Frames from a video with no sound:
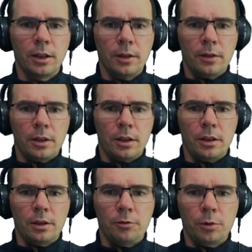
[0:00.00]
and the
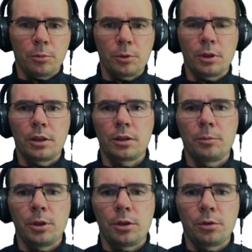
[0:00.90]
formula is
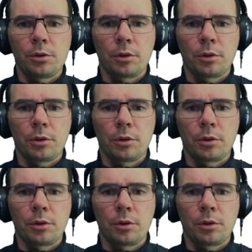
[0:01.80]
combinatorial.